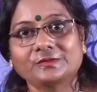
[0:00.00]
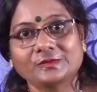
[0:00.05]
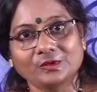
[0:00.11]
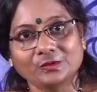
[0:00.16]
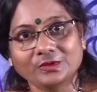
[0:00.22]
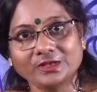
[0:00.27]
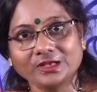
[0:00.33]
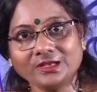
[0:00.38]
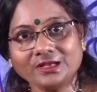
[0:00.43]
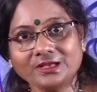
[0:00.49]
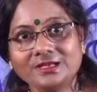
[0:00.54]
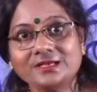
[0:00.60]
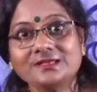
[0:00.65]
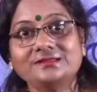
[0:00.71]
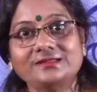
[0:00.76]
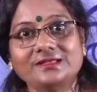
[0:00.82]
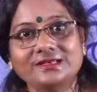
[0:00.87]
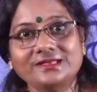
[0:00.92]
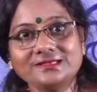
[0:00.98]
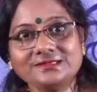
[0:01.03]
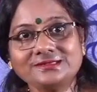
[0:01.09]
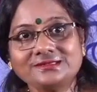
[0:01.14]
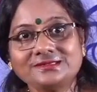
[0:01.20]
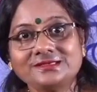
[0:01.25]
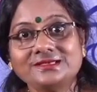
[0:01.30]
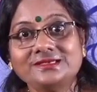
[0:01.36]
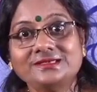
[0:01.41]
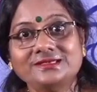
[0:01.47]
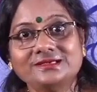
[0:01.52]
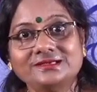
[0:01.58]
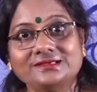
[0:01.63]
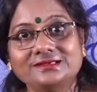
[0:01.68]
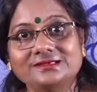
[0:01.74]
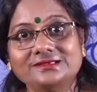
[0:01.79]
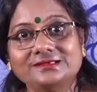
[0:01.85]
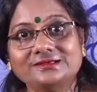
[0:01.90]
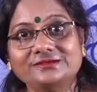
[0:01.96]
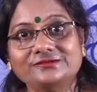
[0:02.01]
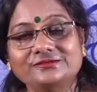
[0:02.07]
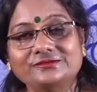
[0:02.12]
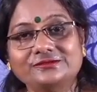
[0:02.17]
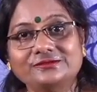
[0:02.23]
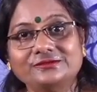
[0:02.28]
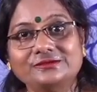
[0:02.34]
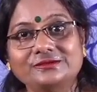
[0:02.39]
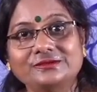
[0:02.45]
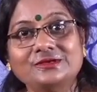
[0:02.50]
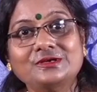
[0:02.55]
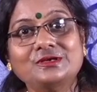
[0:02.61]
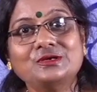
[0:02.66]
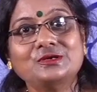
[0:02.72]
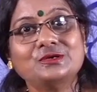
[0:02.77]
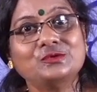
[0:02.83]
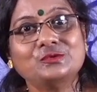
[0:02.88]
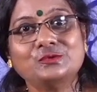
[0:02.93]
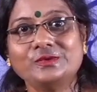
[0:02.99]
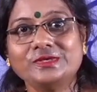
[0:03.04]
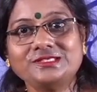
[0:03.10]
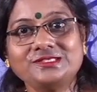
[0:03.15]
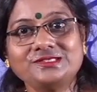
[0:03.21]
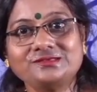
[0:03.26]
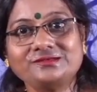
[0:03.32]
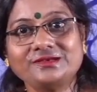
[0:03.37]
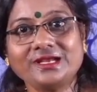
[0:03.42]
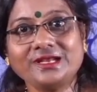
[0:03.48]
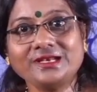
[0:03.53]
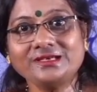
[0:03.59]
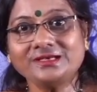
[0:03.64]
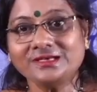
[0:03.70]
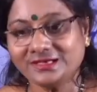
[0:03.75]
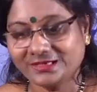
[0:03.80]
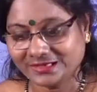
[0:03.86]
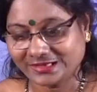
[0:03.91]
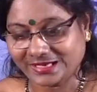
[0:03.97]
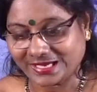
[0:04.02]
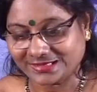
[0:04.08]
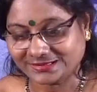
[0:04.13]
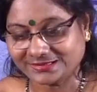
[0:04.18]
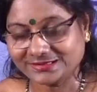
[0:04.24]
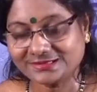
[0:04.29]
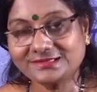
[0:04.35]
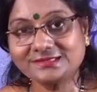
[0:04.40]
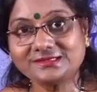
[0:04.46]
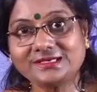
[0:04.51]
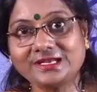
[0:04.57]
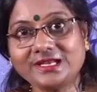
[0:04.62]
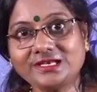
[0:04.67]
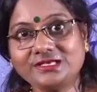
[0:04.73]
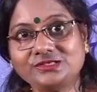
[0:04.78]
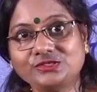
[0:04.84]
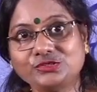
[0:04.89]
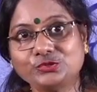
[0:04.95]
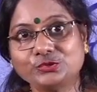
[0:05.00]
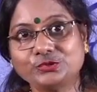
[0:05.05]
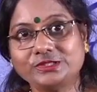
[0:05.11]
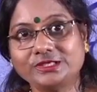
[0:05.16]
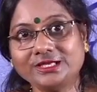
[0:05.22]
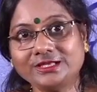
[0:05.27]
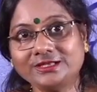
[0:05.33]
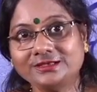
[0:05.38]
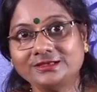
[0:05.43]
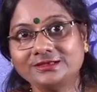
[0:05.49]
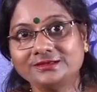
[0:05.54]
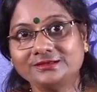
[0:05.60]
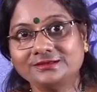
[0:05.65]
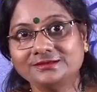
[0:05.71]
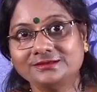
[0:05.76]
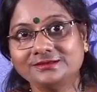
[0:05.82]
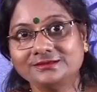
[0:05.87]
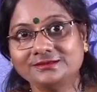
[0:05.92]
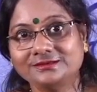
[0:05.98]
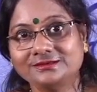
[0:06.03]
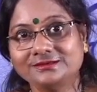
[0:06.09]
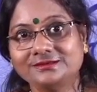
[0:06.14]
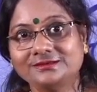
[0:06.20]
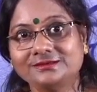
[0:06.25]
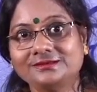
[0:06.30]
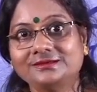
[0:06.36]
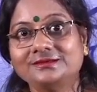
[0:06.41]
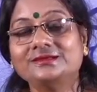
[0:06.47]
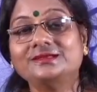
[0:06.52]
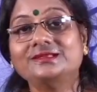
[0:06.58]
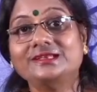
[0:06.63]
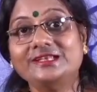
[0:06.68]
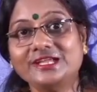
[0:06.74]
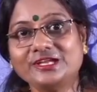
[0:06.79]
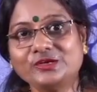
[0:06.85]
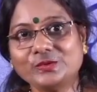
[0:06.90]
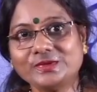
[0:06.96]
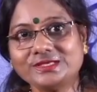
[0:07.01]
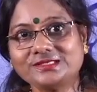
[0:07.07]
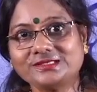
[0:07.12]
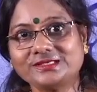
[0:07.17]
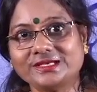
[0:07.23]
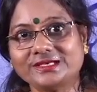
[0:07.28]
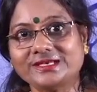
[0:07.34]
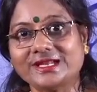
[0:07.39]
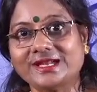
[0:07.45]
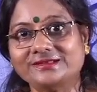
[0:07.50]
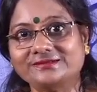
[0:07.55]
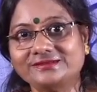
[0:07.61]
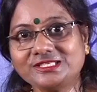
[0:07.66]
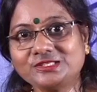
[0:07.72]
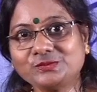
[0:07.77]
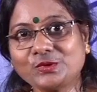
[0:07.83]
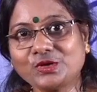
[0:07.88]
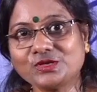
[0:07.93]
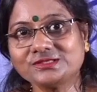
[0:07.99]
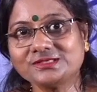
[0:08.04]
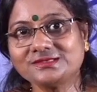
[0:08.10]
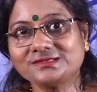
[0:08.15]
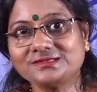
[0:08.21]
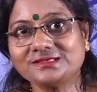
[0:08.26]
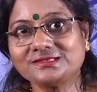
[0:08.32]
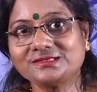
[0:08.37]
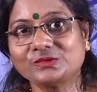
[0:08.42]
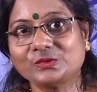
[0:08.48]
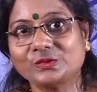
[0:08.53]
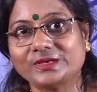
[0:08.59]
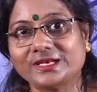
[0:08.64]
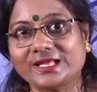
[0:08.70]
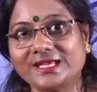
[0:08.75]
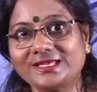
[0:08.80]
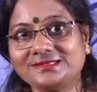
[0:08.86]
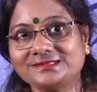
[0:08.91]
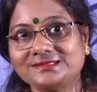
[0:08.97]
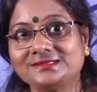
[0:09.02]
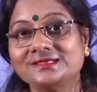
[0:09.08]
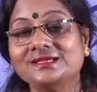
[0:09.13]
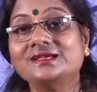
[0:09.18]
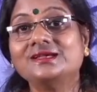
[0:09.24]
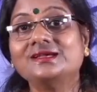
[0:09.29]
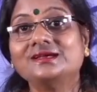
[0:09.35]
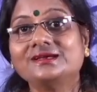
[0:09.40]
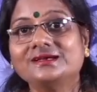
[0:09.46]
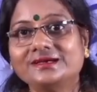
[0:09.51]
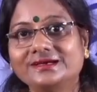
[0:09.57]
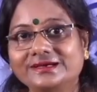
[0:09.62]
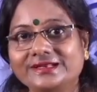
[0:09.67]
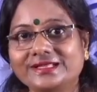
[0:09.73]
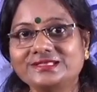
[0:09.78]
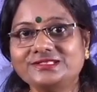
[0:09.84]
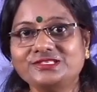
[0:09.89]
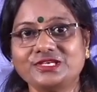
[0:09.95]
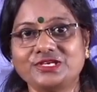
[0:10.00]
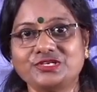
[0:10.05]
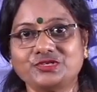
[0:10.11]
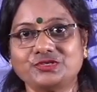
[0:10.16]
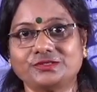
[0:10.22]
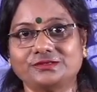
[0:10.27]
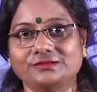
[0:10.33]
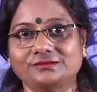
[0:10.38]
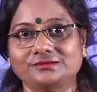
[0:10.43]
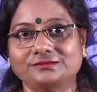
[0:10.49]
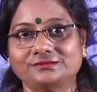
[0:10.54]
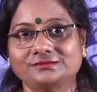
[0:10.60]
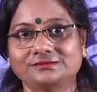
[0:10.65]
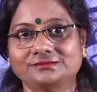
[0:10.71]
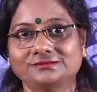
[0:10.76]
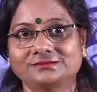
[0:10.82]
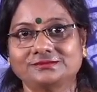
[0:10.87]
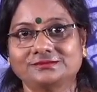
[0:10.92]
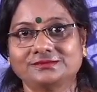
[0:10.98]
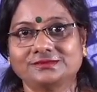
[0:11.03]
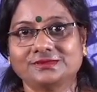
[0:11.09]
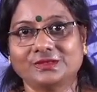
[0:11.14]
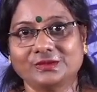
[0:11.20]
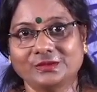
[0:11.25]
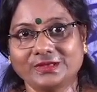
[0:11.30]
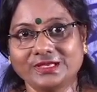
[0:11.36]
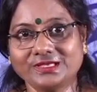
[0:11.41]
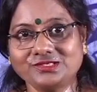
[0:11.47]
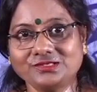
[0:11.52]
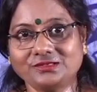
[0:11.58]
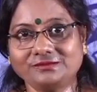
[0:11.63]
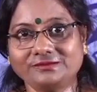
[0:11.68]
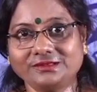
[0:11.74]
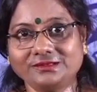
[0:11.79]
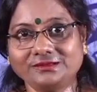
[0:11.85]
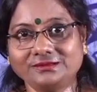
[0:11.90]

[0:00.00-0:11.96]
Okay, there is here which state? Gaseous state to the liquid state, and this process is known as condensation. Okay, children?